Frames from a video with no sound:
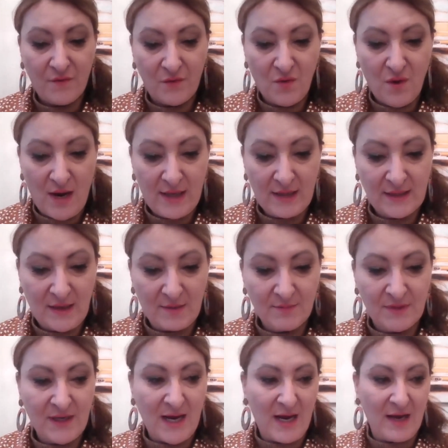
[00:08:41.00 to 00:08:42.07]
quite
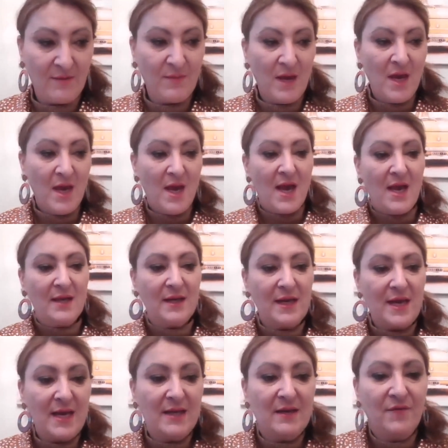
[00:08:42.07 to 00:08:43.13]
some time. And
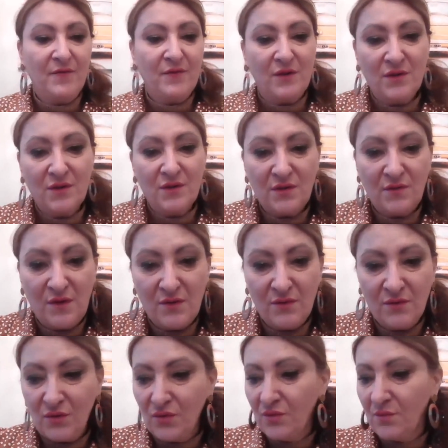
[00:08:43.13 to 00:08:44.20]
again, for those of
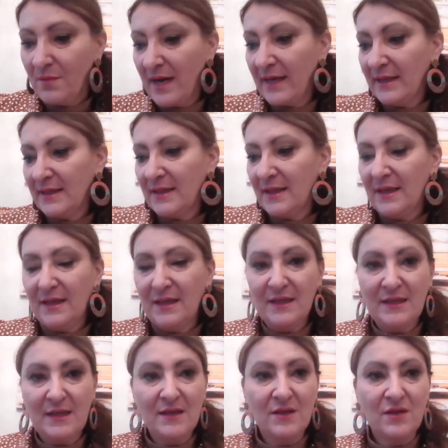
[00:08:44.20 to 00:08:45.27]
you who might see
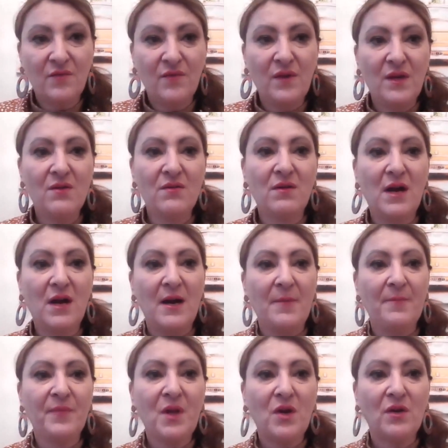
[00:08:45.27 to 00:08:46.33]
this interview
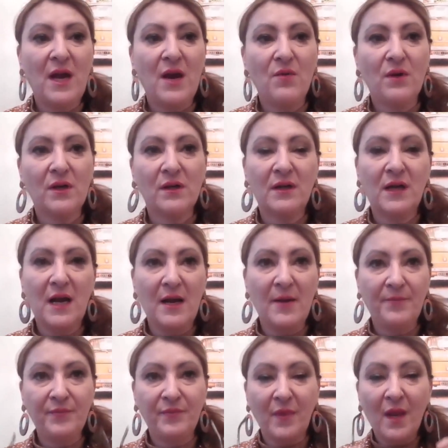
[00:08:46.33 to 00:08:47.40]
on our
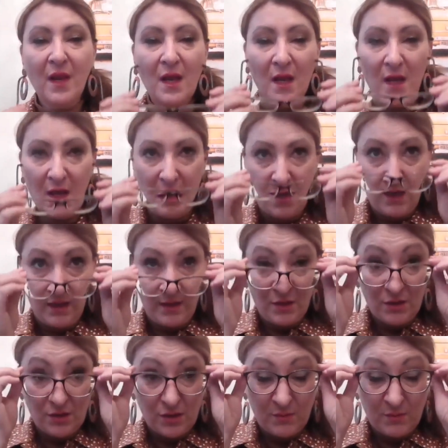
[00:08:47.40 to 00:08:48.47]

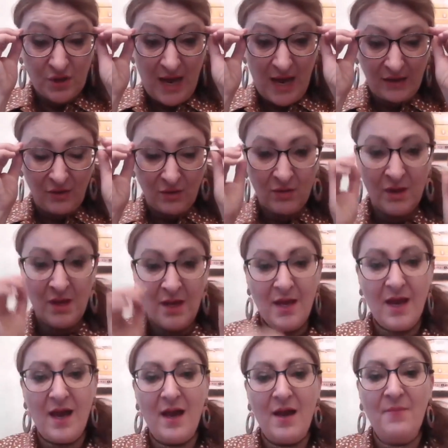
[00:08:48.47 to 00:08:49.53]
YouTube channel,
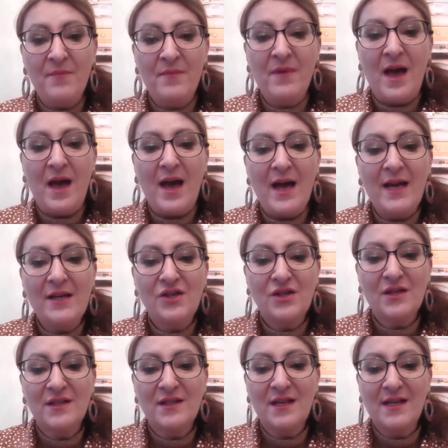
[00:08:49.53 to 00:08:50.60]
I
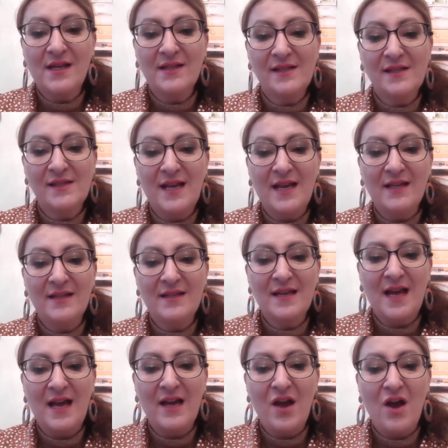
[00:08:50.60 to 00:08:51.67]
just, as I said,
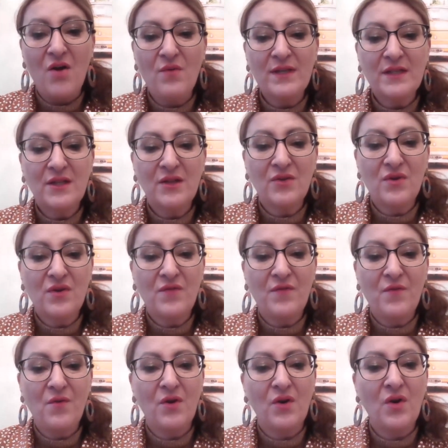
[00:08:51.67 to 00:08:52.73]
I always look
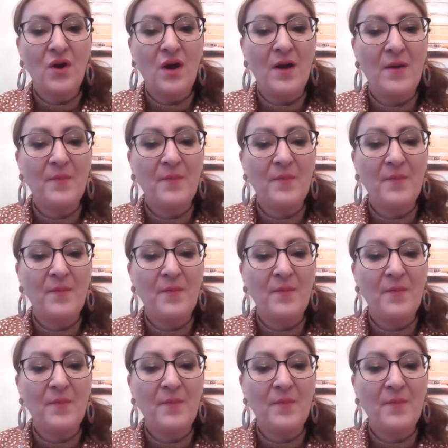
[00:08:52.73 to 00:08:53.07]
for